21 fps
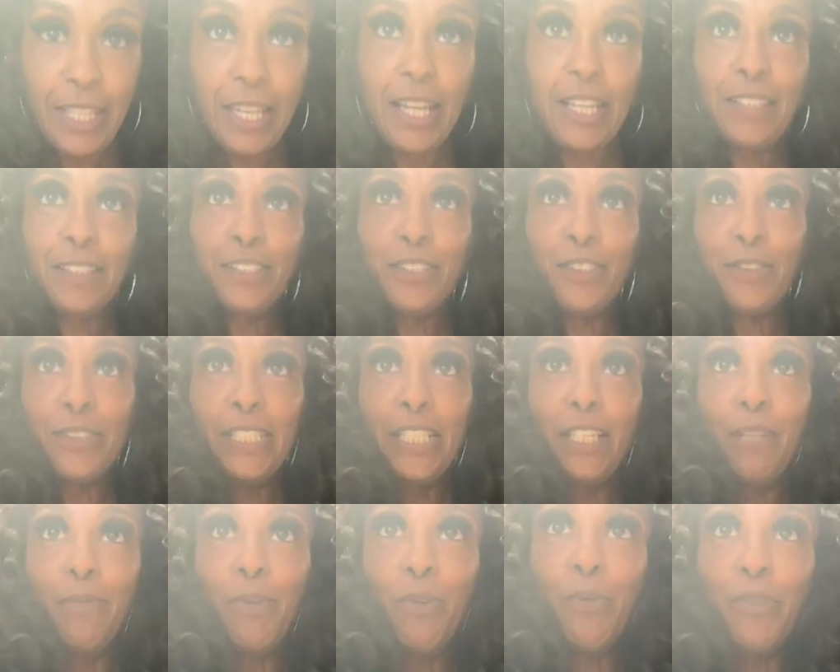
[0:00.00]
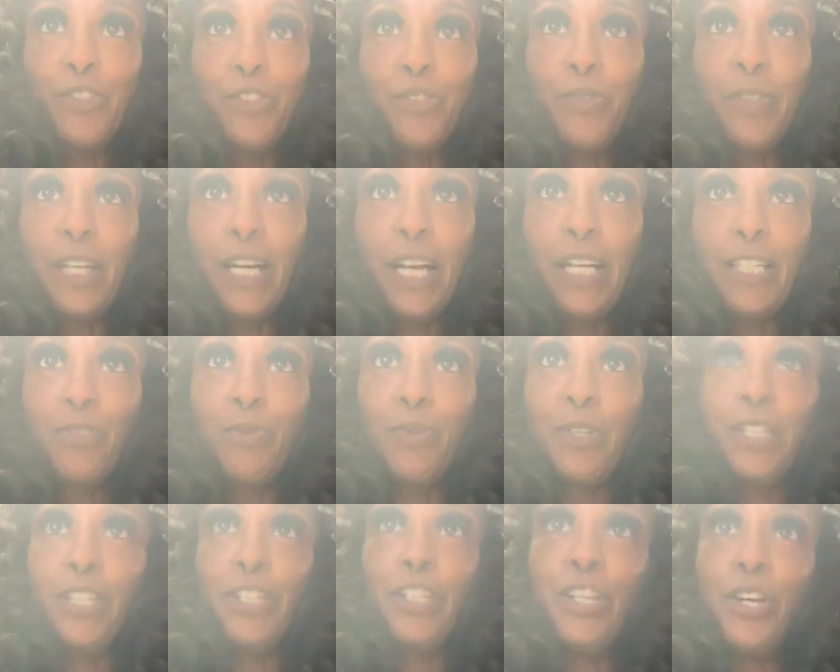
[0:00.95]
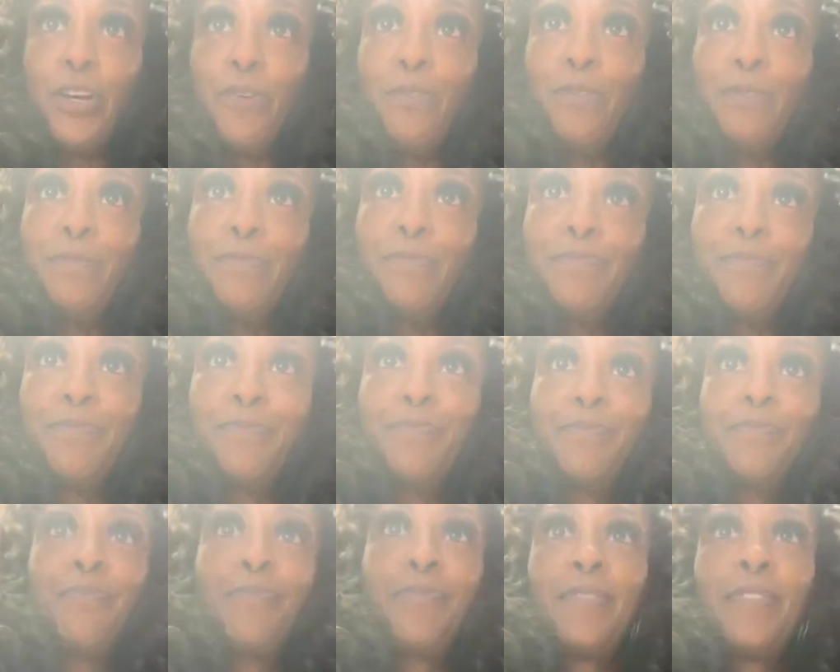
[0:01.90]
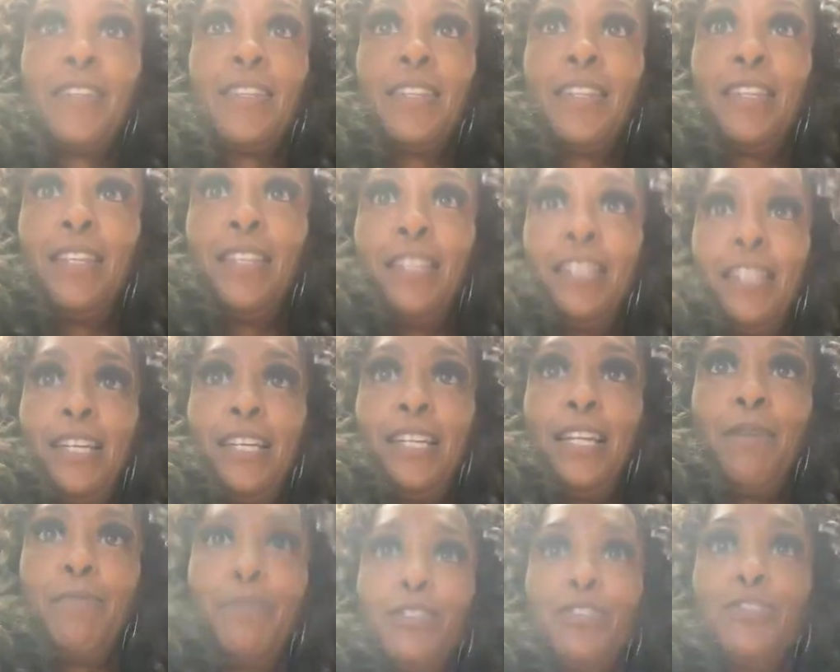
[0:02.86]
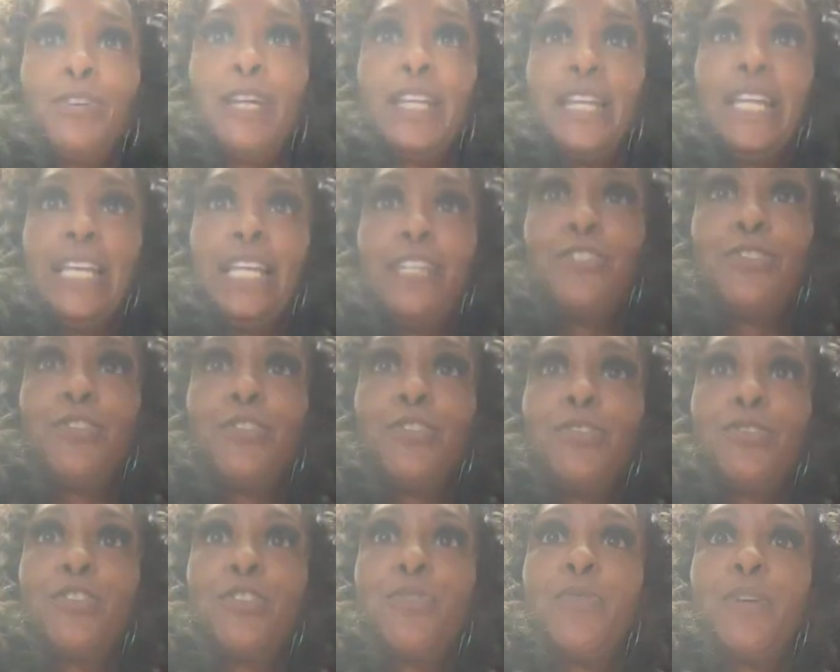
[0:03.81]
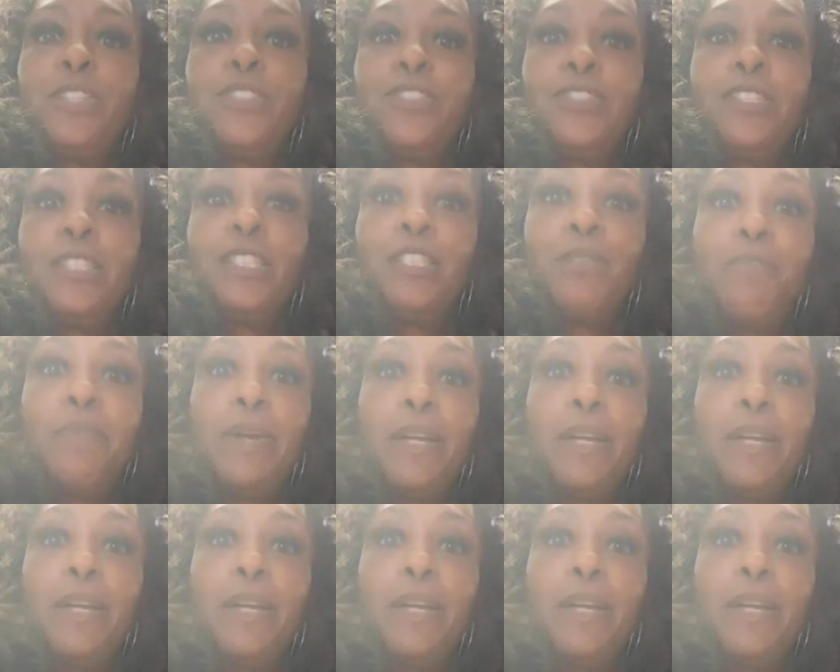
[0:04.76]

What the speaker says: that. So tell me what you guys want to know. And I'm going to try to answer those questions as